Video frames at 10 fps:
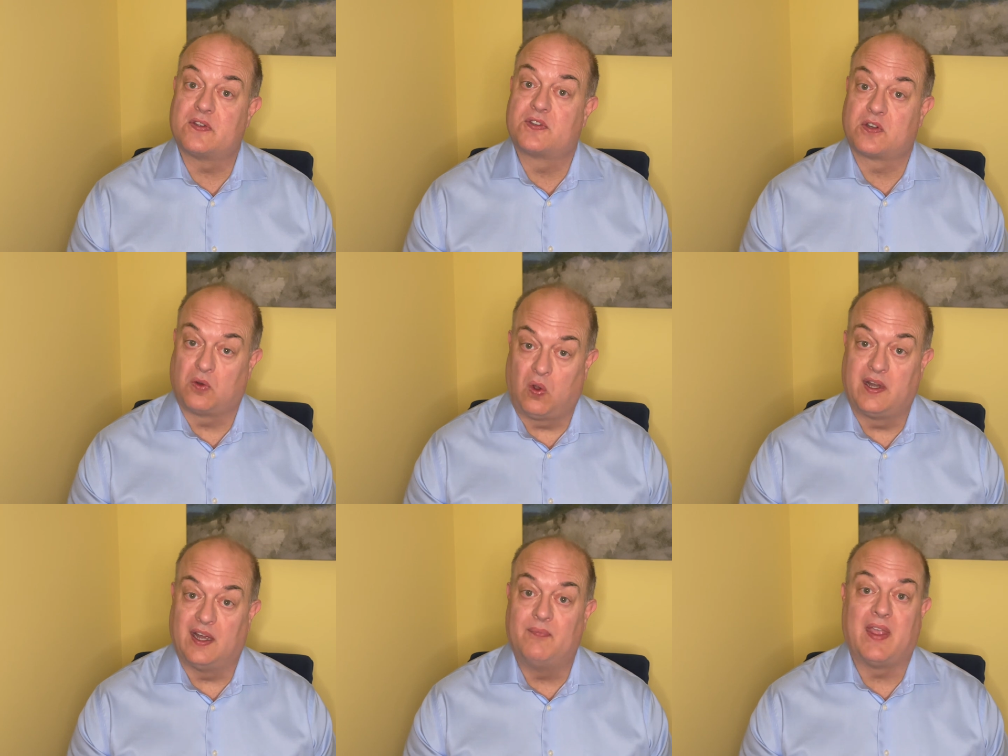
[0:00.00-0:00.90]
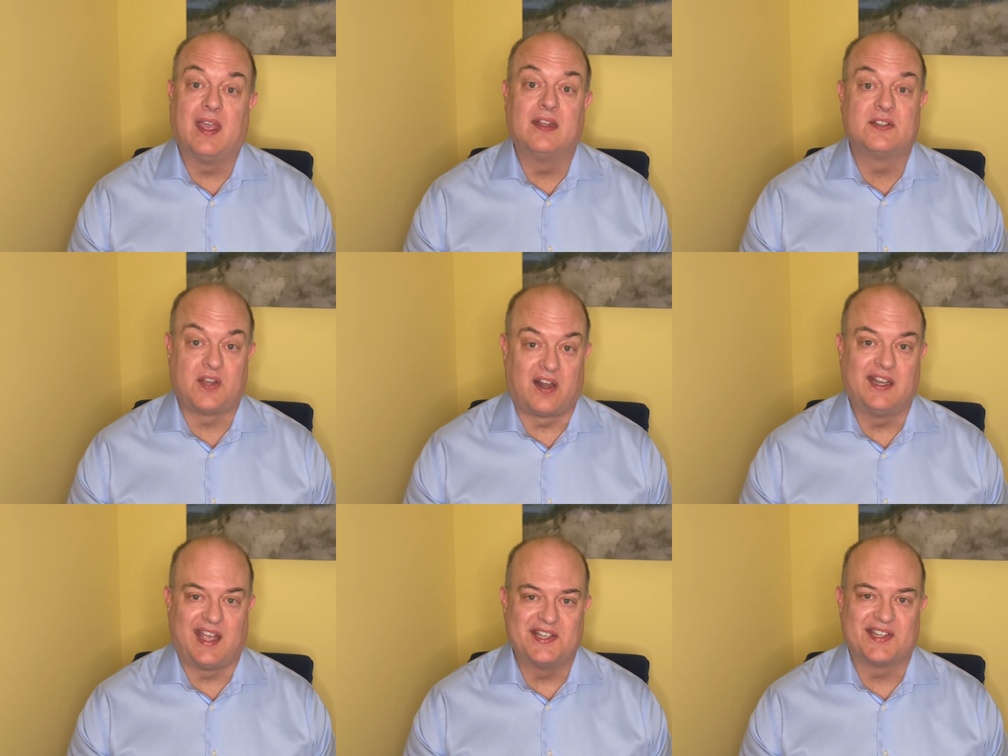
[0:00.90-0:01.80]
Sequoia and Soddy
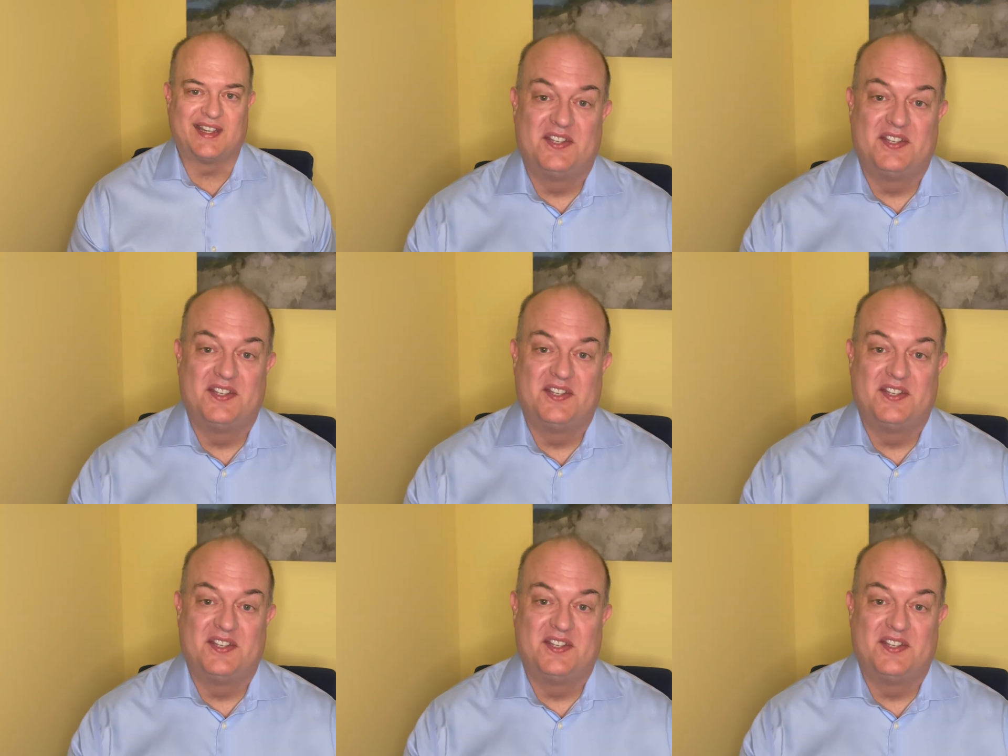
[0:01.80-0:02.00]
Daisy.